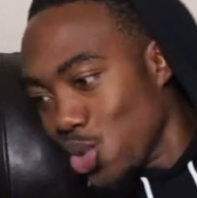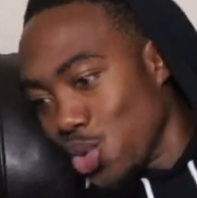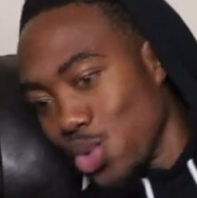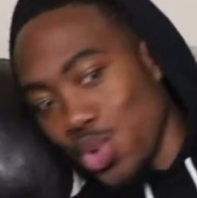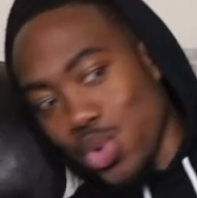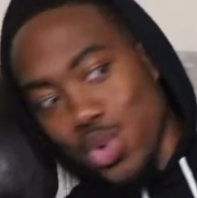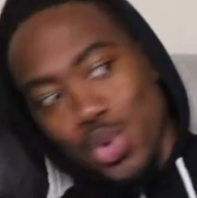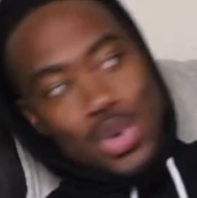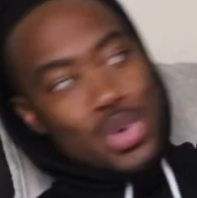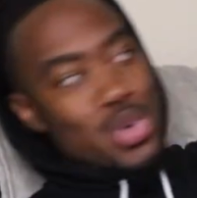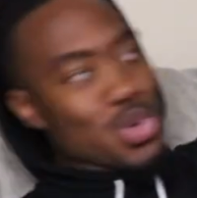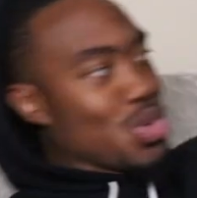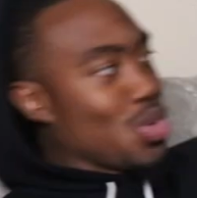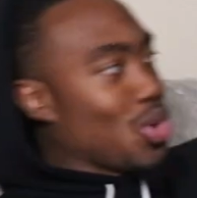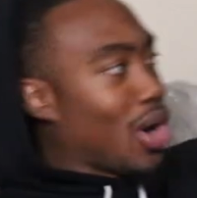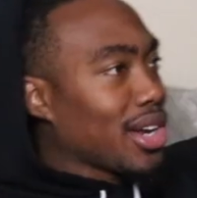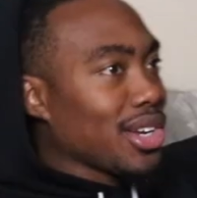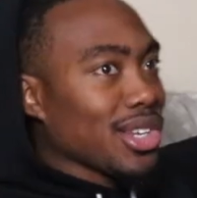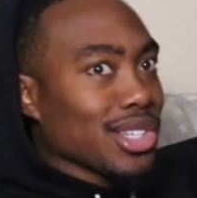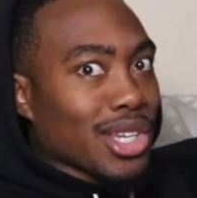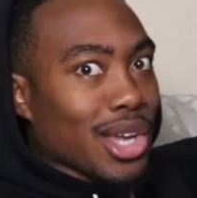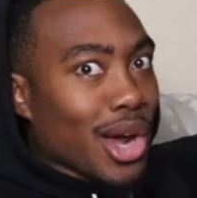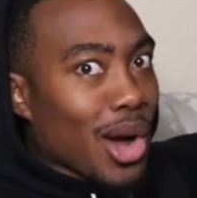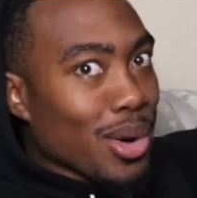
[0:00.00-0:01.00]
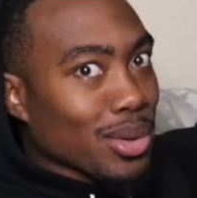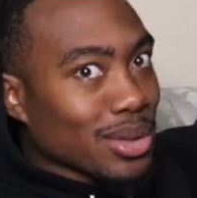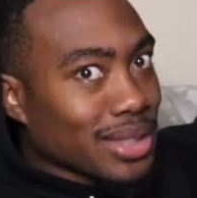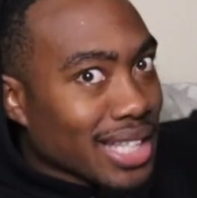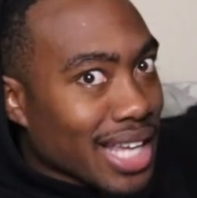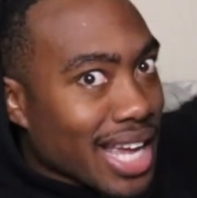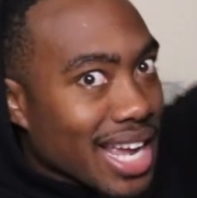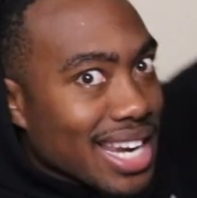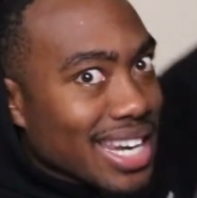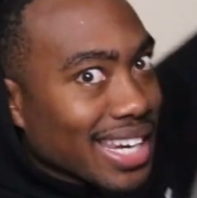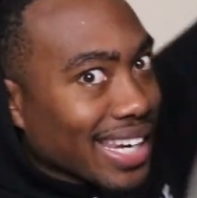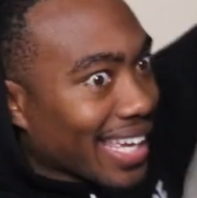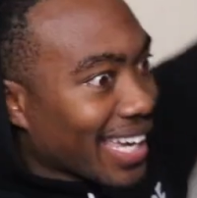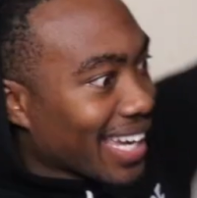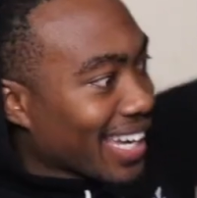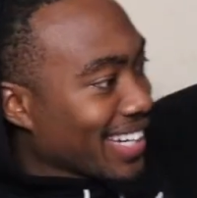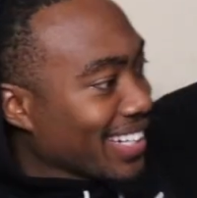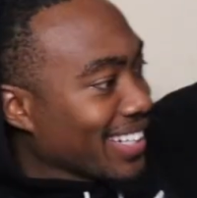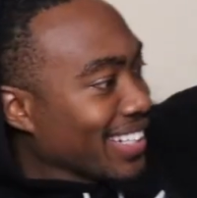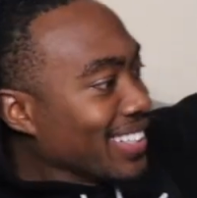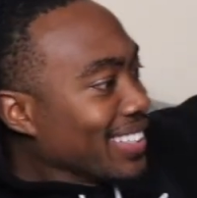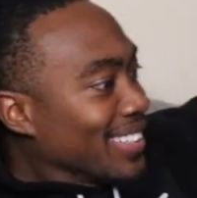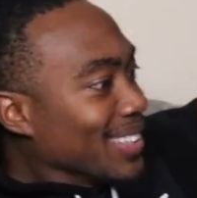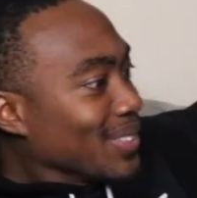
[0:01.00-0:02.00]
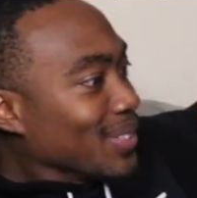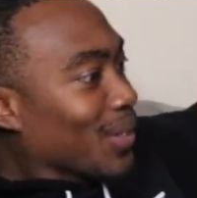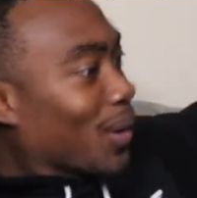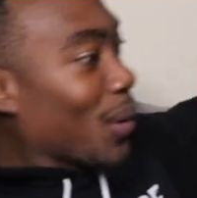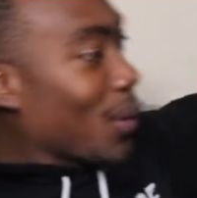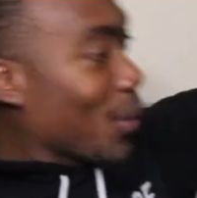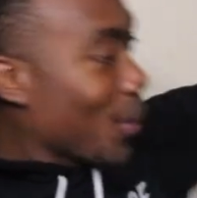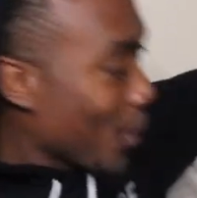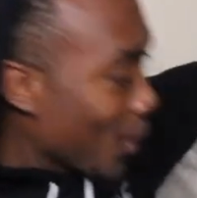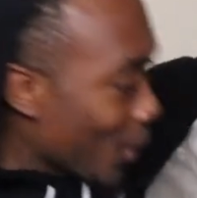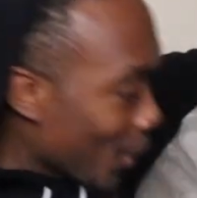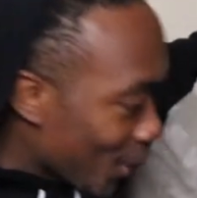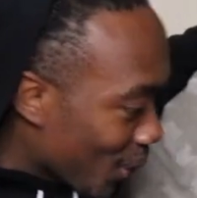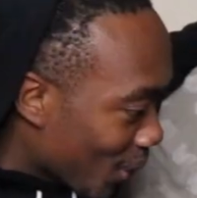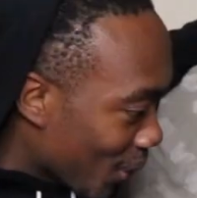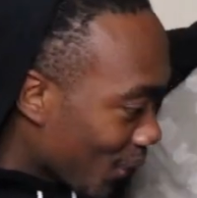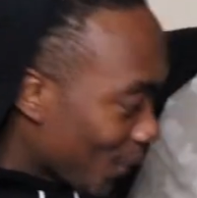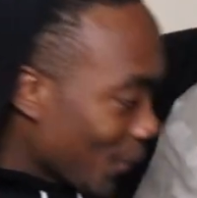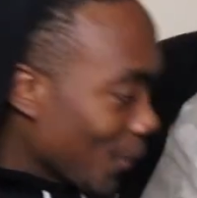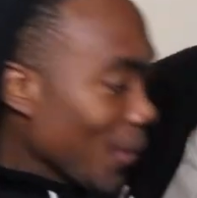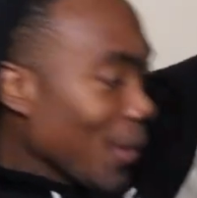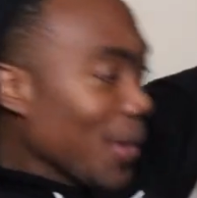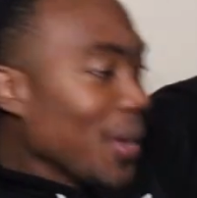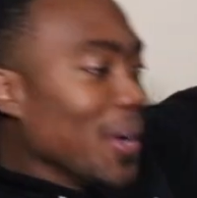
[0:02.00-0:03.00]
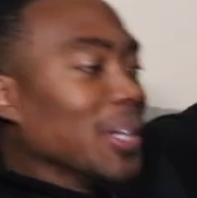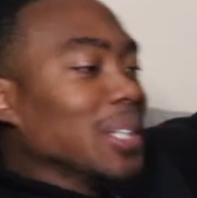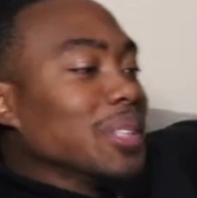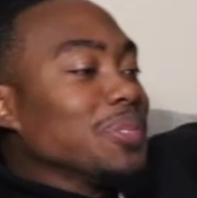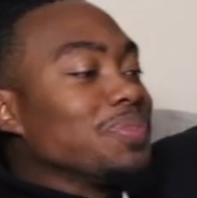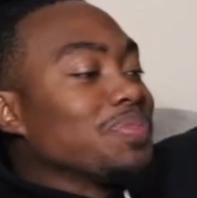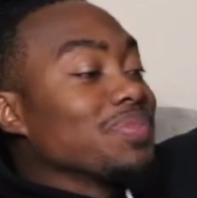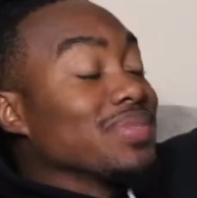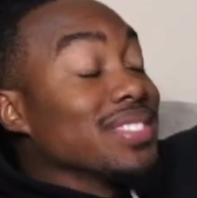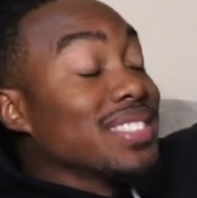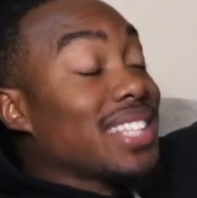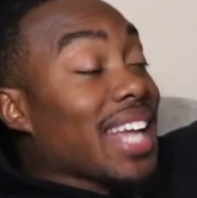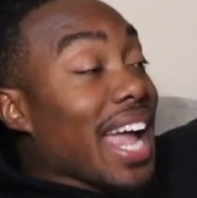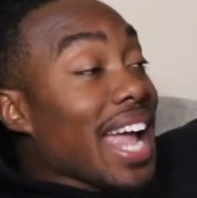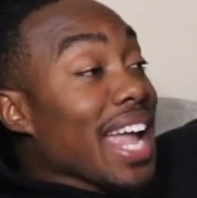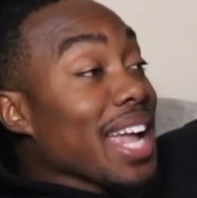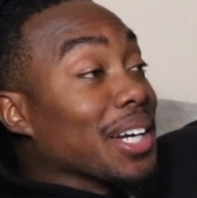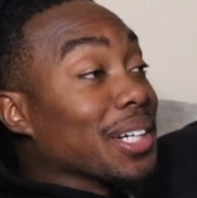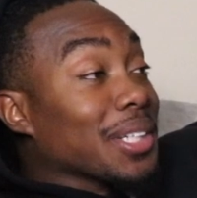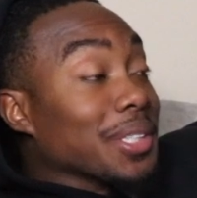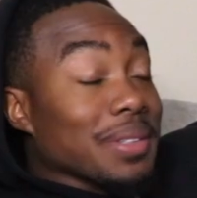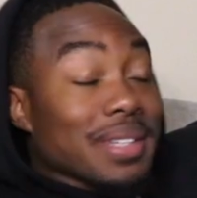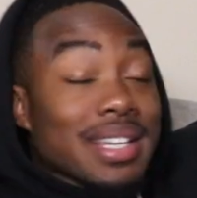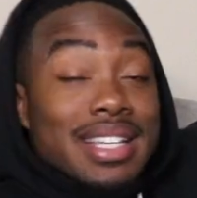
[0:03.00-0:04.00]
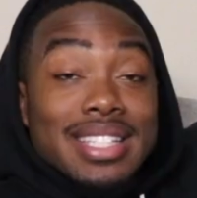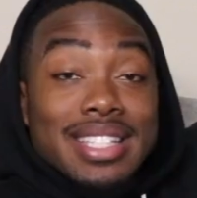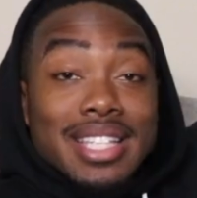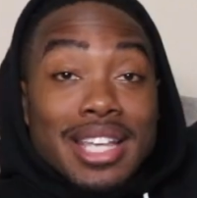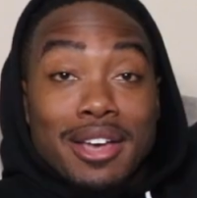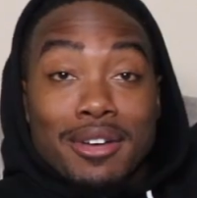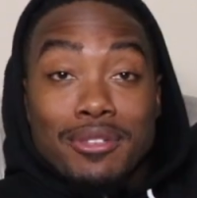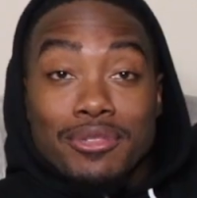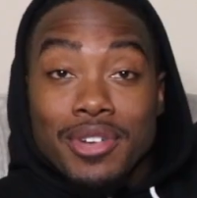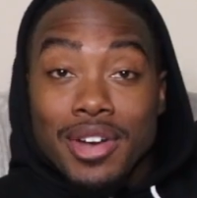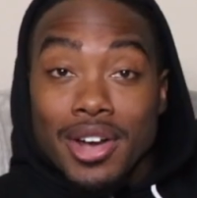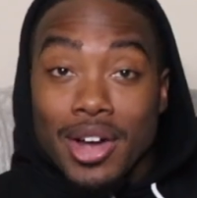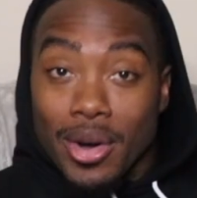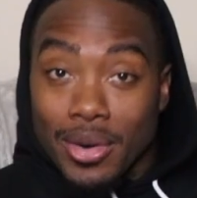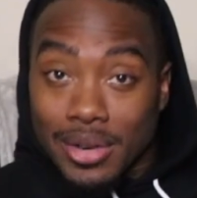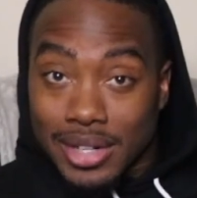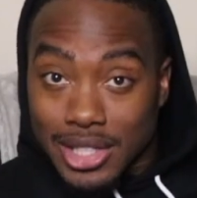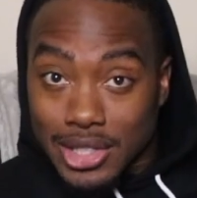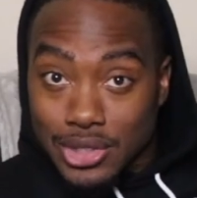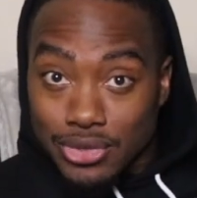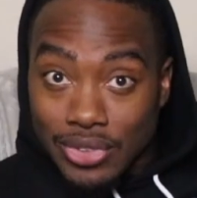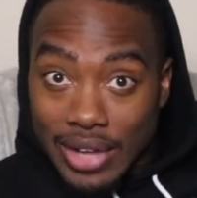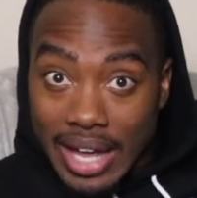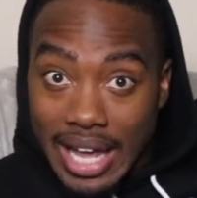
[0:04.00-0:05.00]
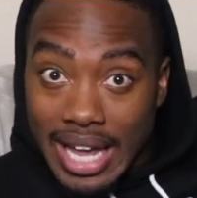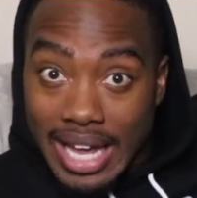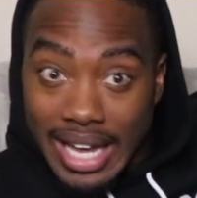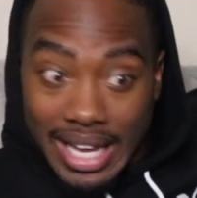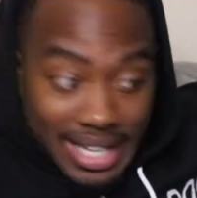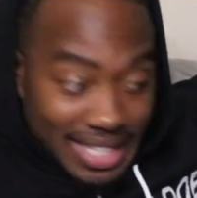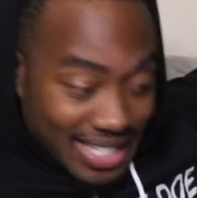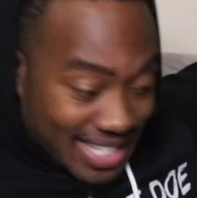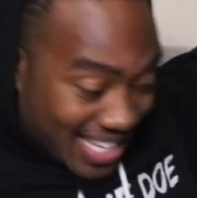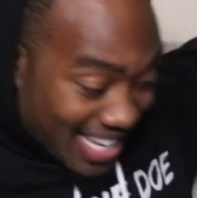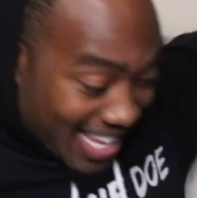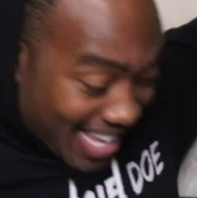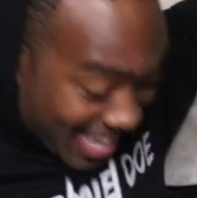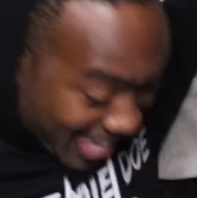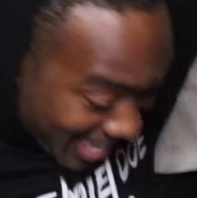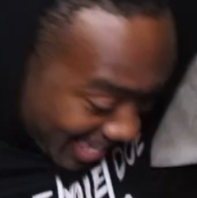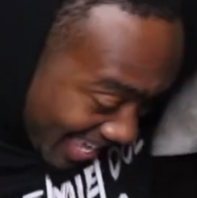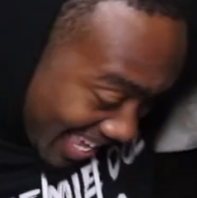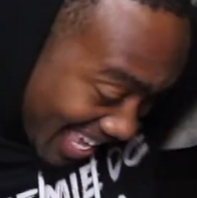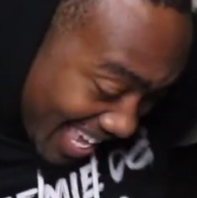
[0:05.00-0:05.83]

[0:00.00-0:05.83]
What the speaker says: Ooh, I just caught that, Nick. Ooh, damn, he said fuck all these fans.